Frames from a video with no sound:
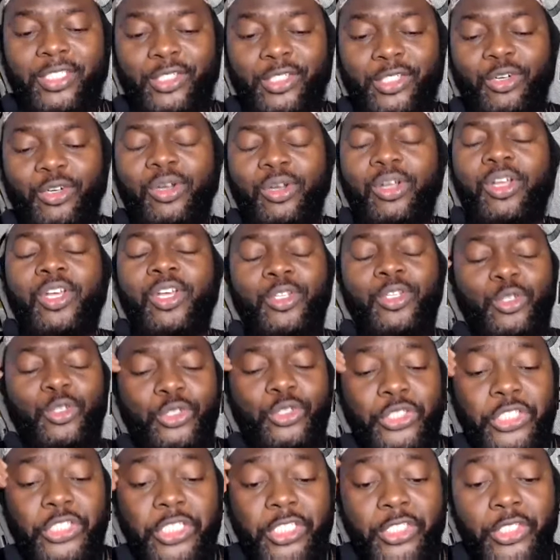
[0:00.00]
You know, you
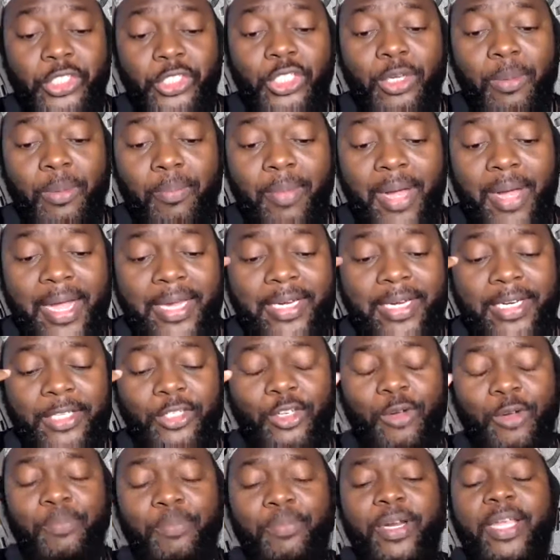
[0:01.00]
treat your mind and
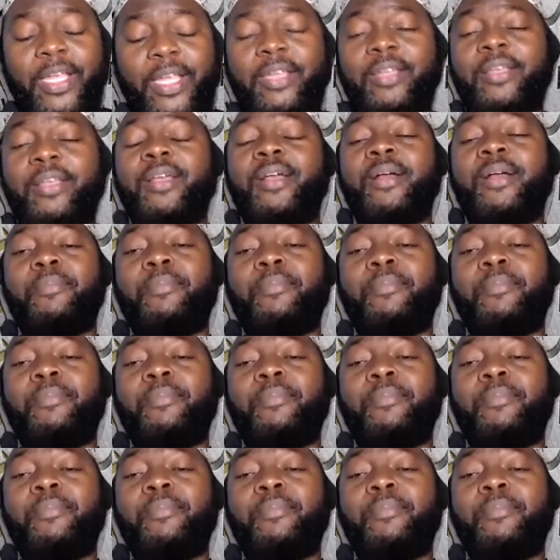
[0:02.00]
your brain